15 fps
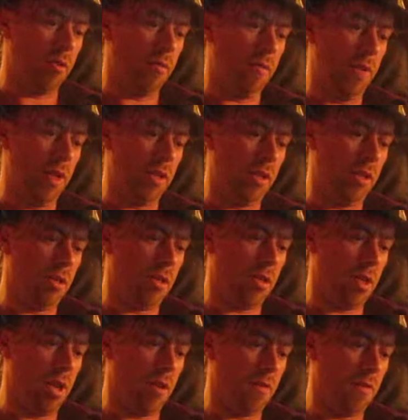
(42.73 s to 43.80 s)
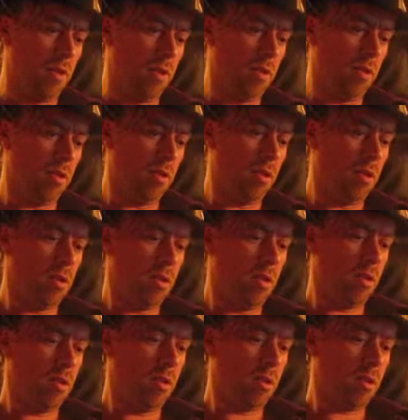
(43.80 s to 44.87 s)
vintage stuff here.
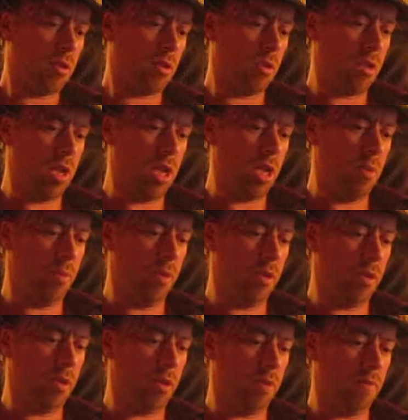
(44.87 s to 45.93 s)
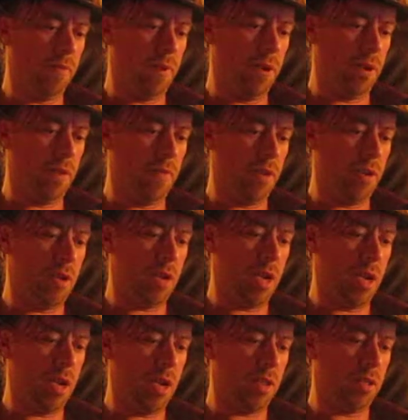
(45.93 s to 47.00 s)
Cohiba, very
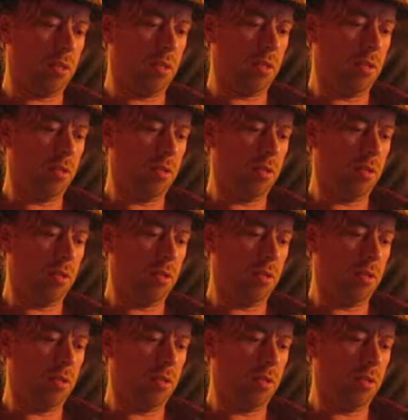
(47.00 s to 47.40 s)
nice.